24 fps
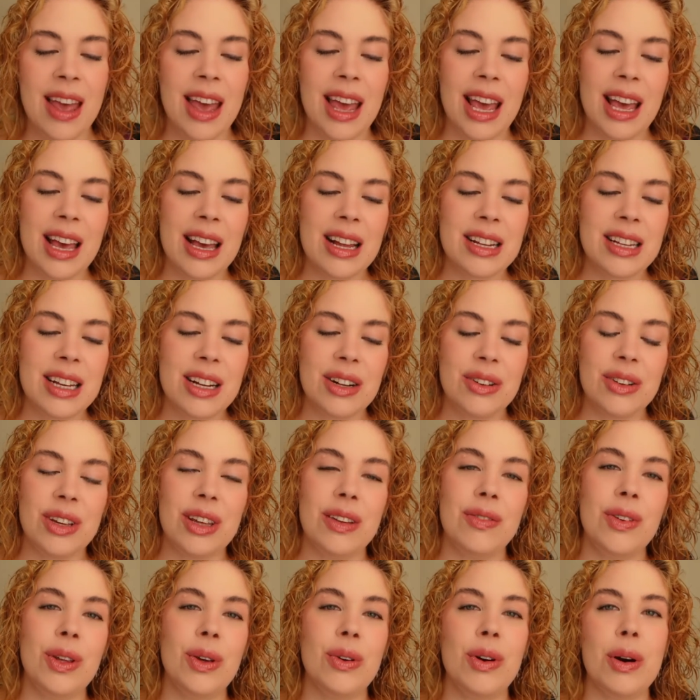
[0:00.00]
and it'll
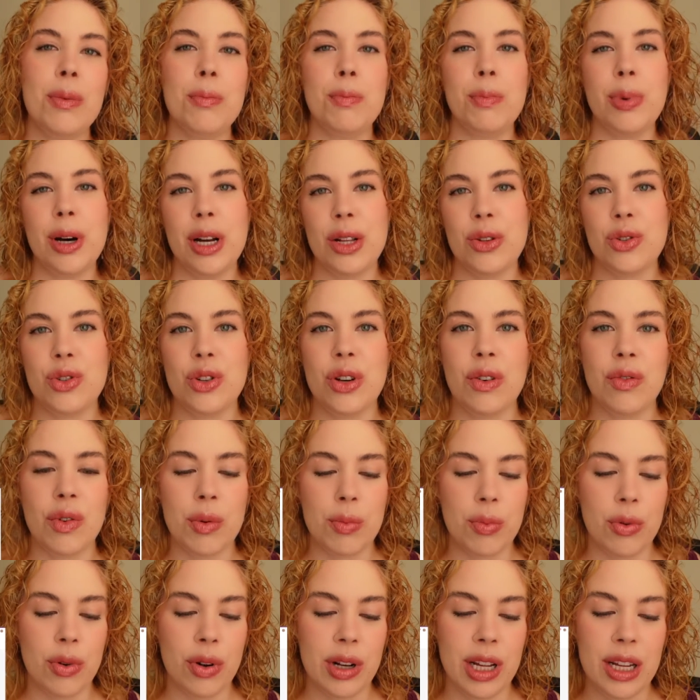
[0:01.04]
give you a bunch of
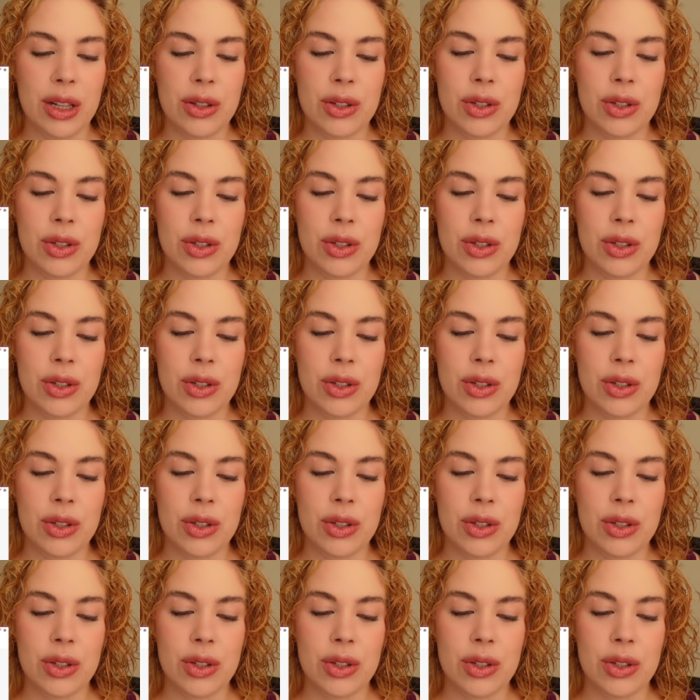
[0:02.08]
reporting.